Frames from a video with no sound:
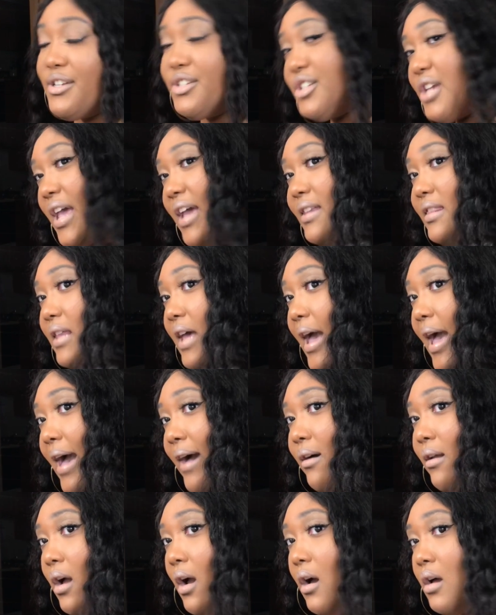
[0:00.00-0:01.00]
and check that
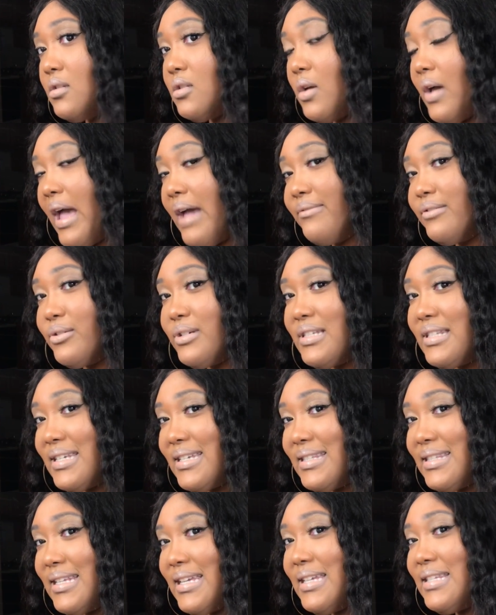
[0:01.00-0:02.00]
out. I also have
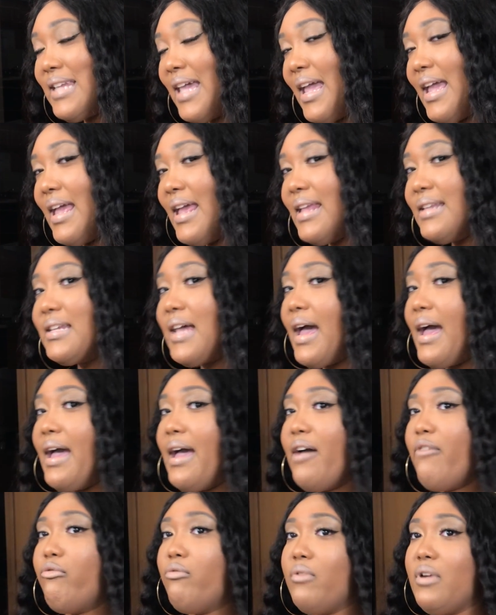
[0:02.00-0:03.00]
360s, and I
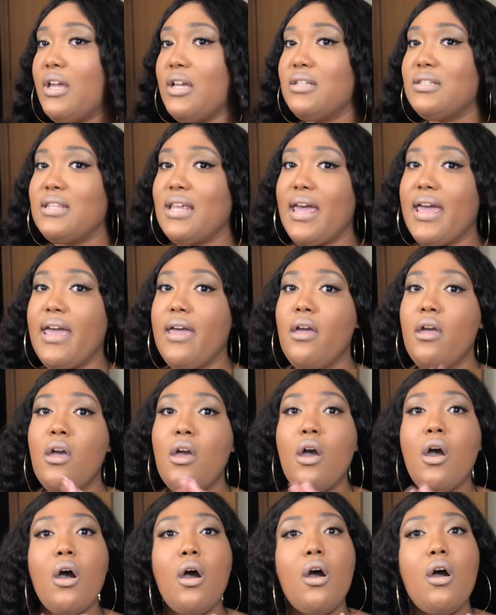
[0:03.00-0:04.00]
have wigs that
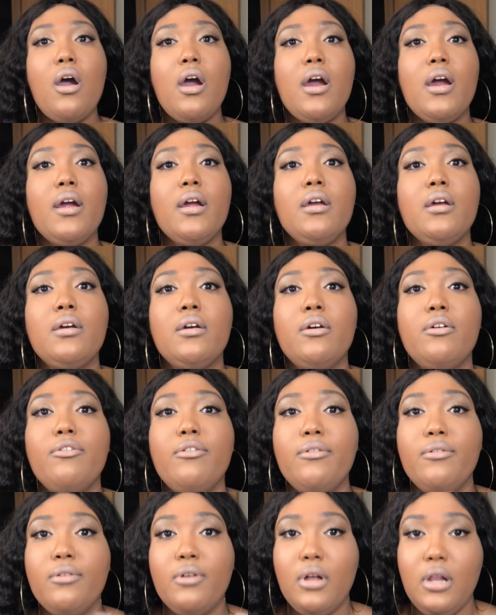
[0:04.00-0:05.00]
are
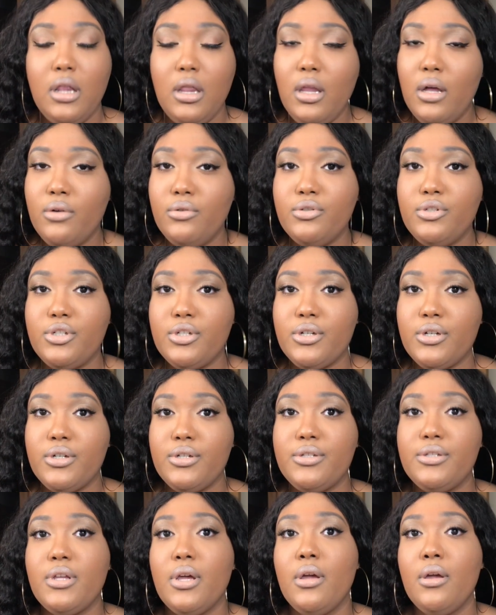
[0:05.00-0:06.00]

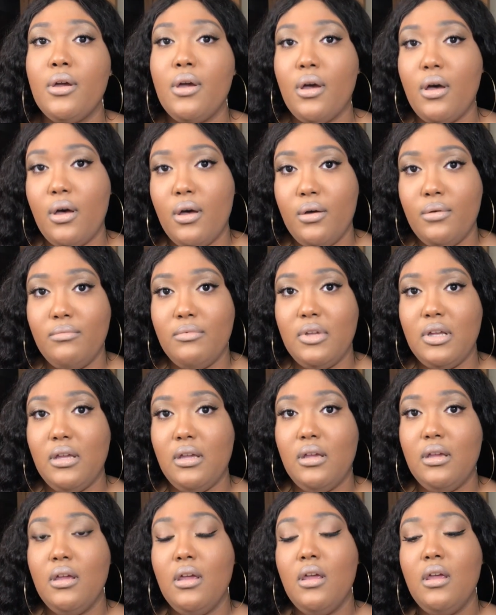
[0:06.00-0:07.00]
closures
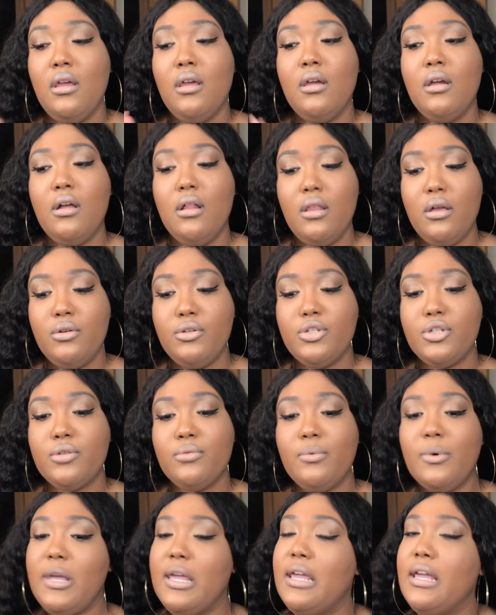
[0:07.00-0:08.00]
only. Closure
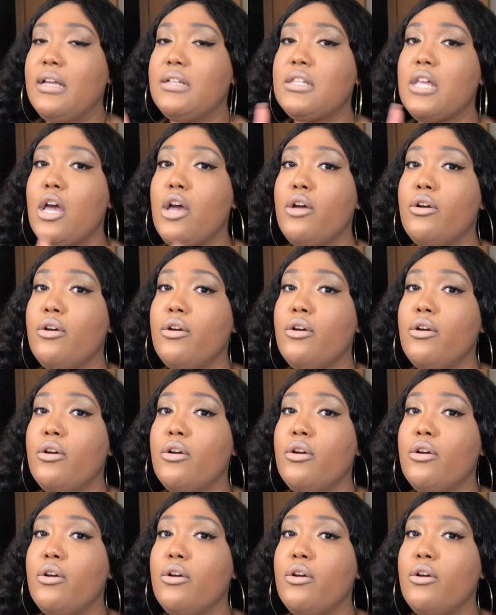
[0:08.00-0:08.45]
wigs,